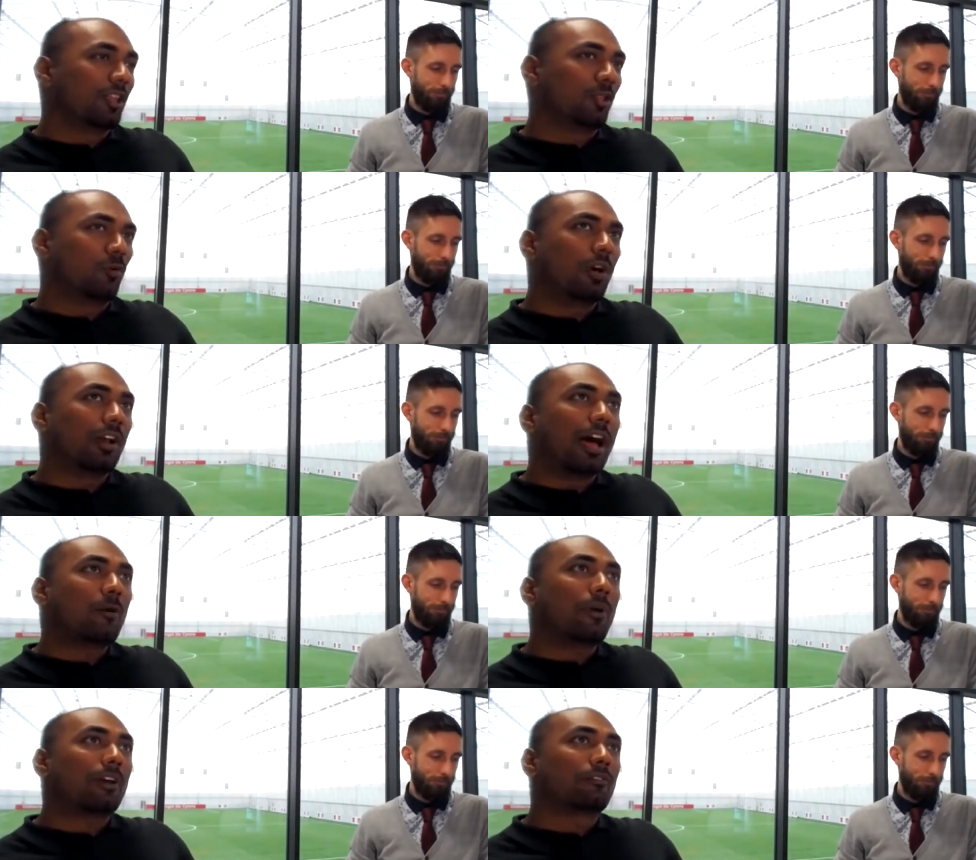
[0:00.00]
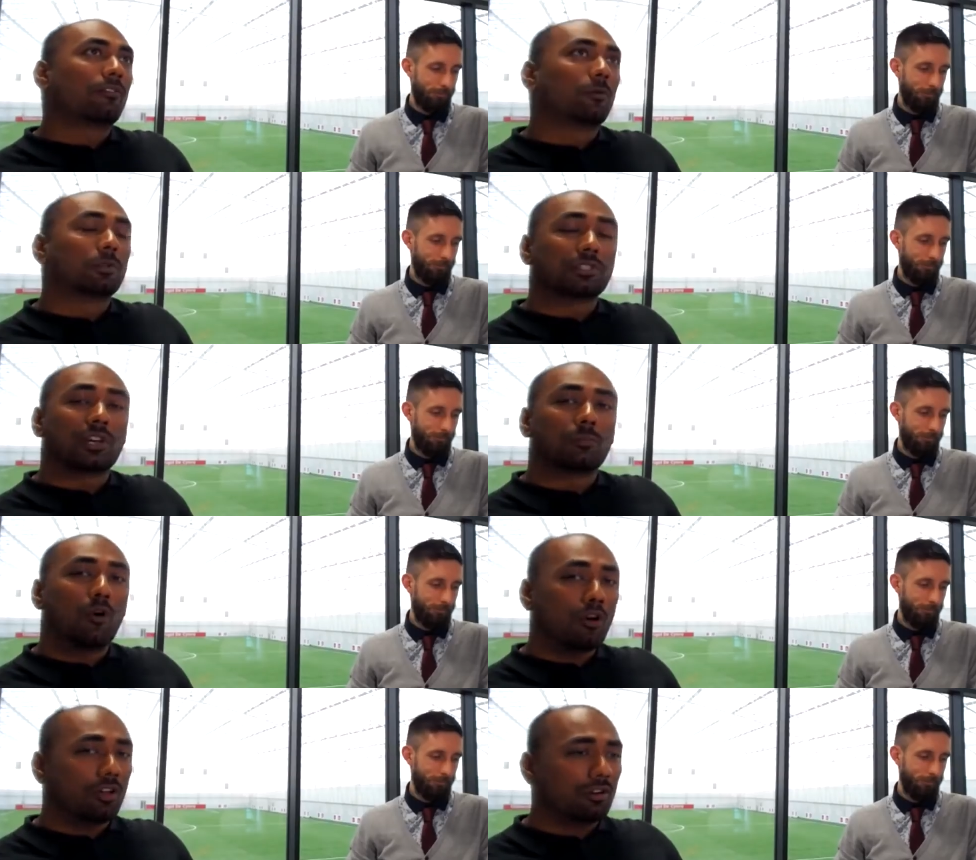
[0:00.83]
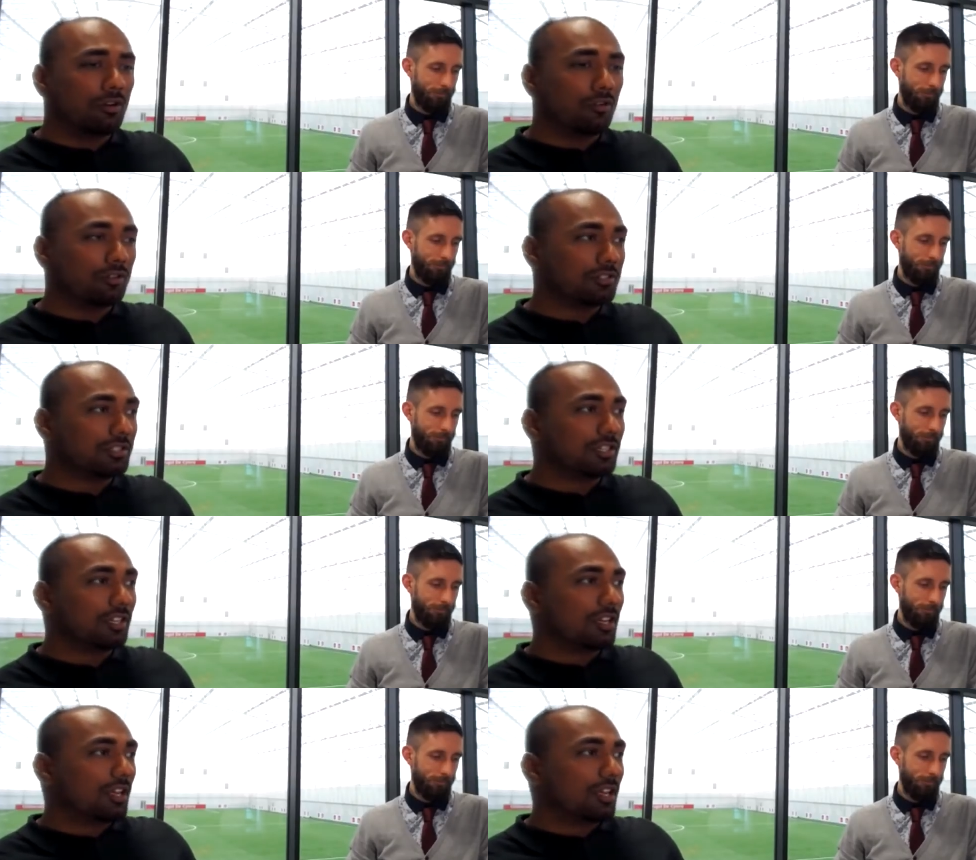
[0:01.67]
Speaker 1: The one I went for was Glamorgan Courts.